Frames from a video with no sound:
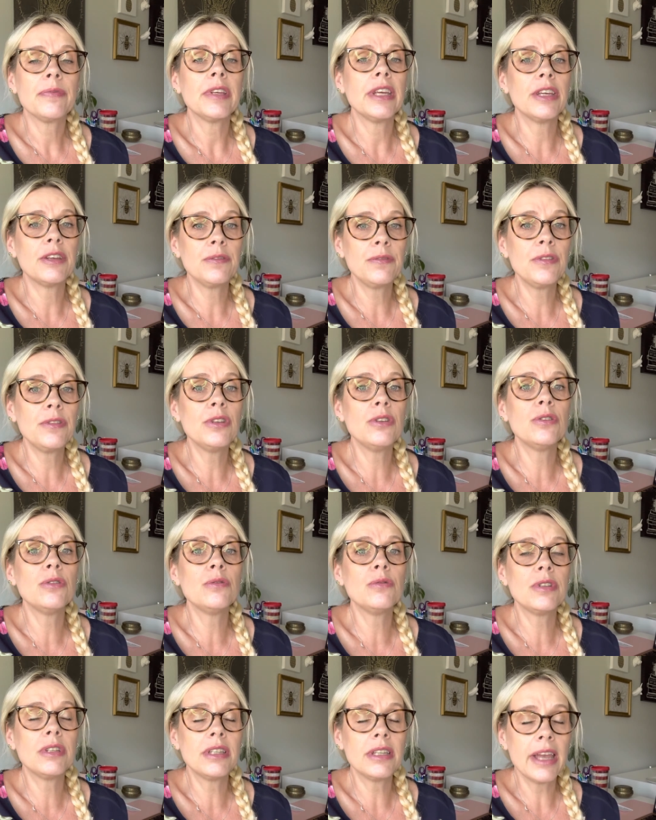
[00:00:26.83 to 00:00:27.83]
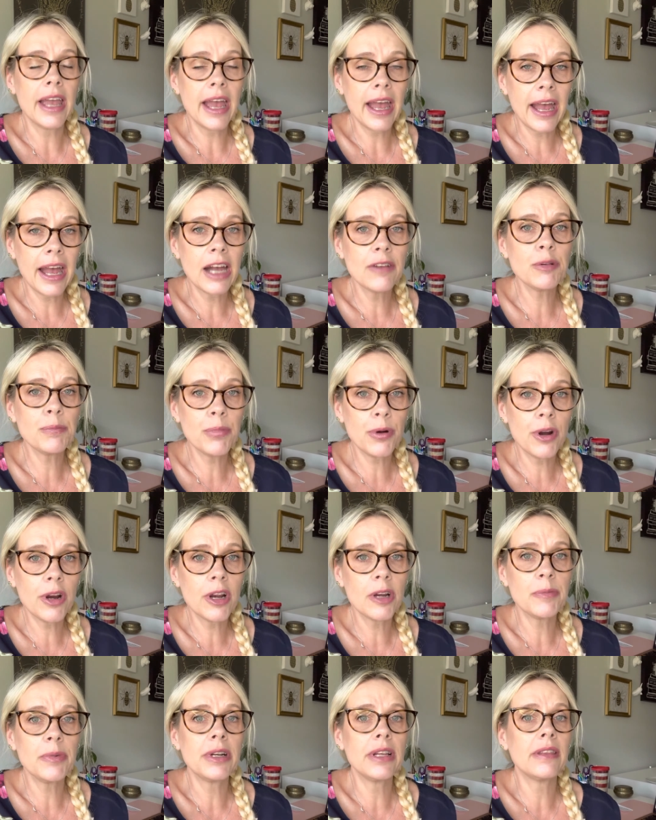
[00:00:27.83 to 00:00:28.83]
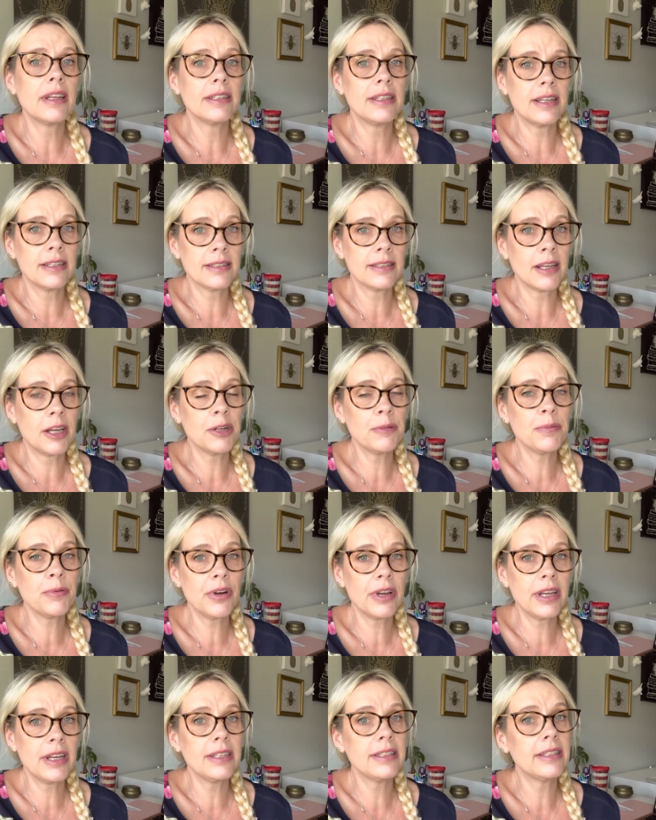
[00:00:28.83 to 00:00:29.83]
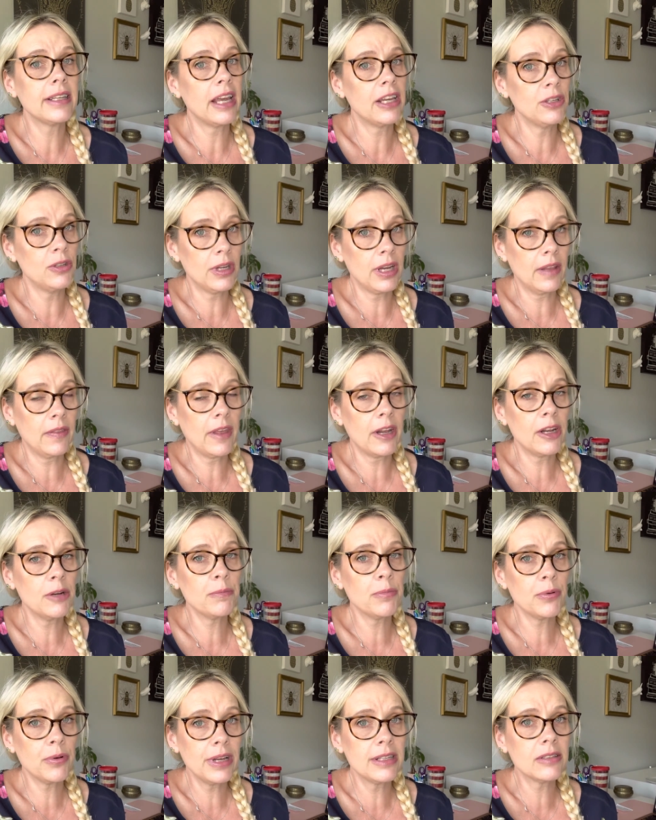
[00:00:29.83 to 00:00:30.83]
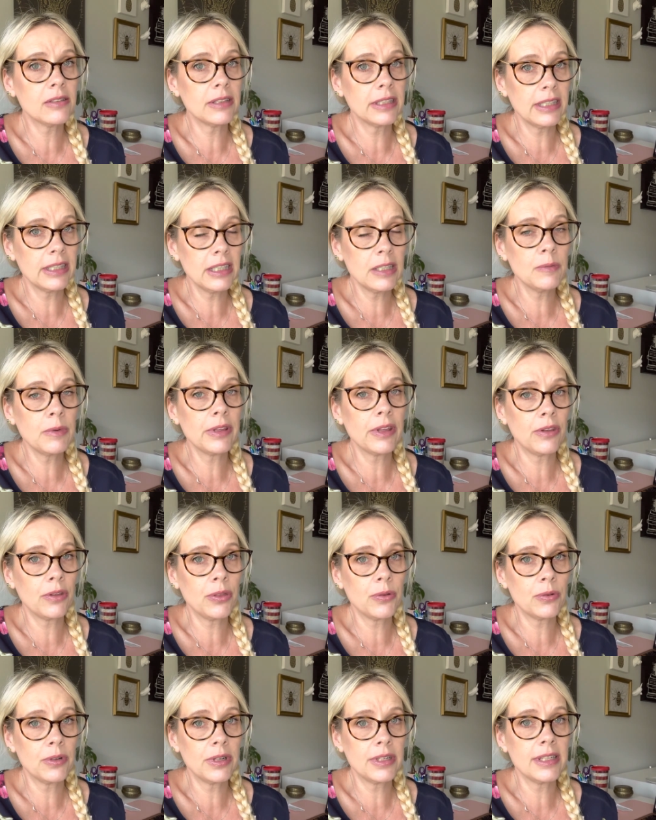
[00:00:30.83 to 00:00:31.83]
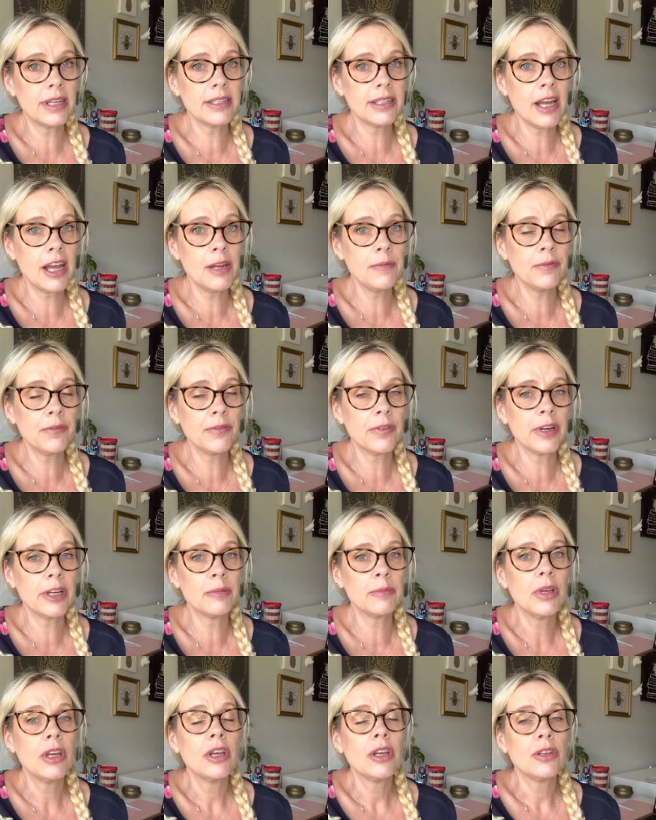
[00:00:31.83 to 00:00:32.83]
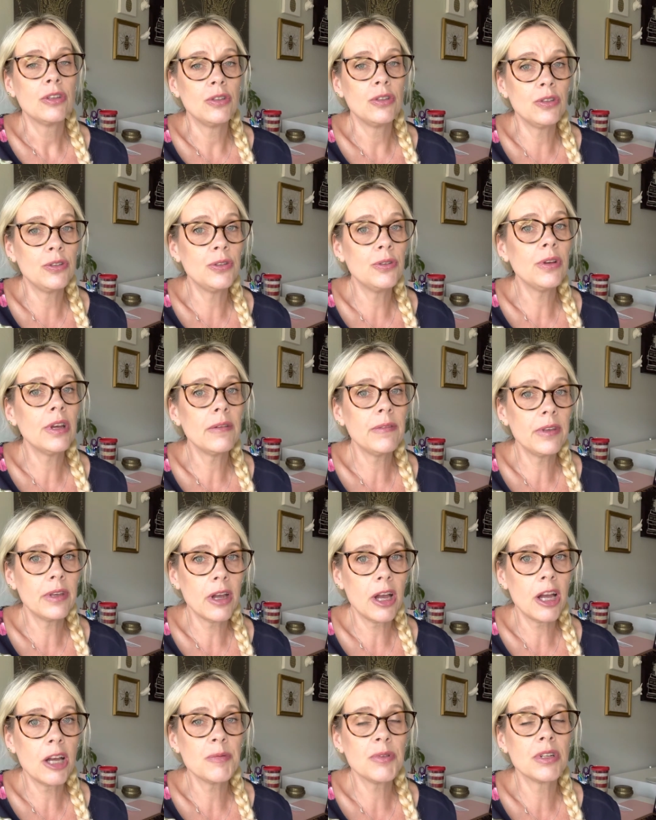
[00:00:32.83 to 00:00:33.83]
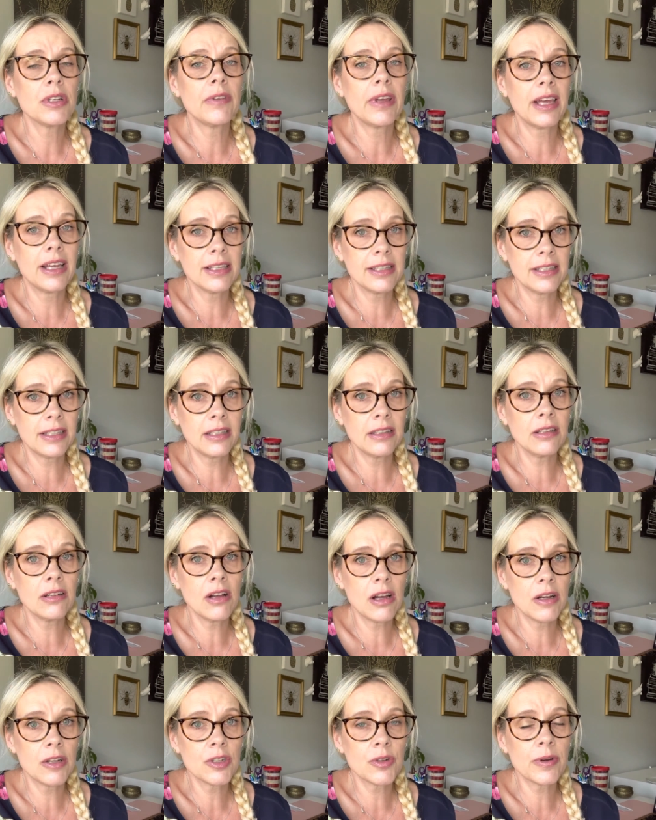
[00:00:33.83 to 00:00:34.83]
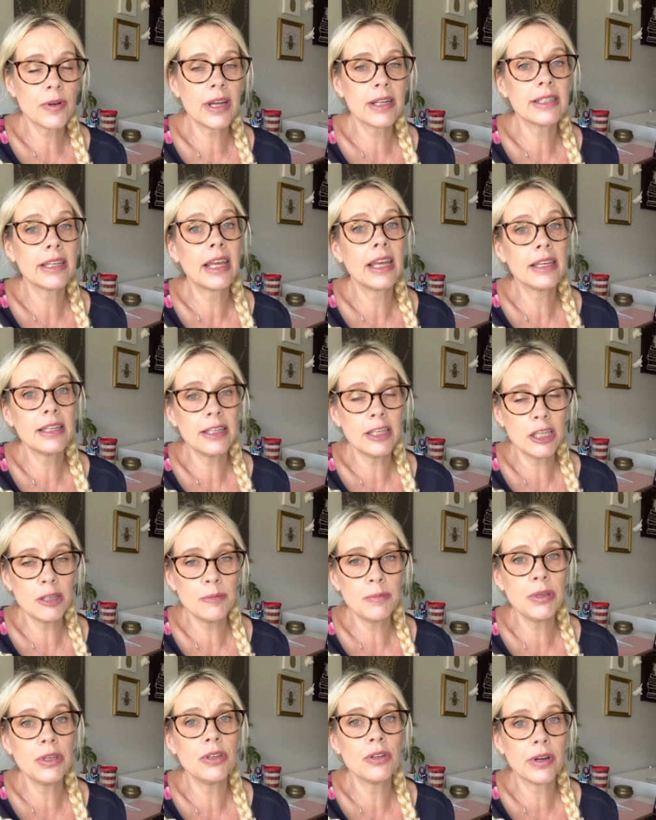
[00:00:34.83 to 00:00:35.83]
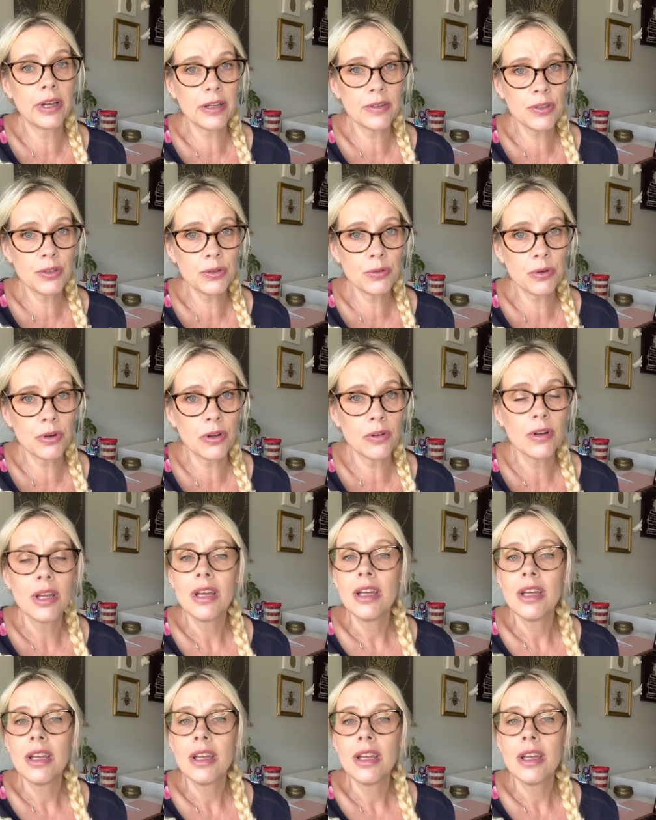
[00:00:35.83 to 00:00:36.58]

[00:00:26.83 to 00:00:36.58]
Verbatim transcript: If you have a property that does not appraise and you get that appraisal in within the 30 day time frame, you do have the option of exiting the contract and keeping your escrow.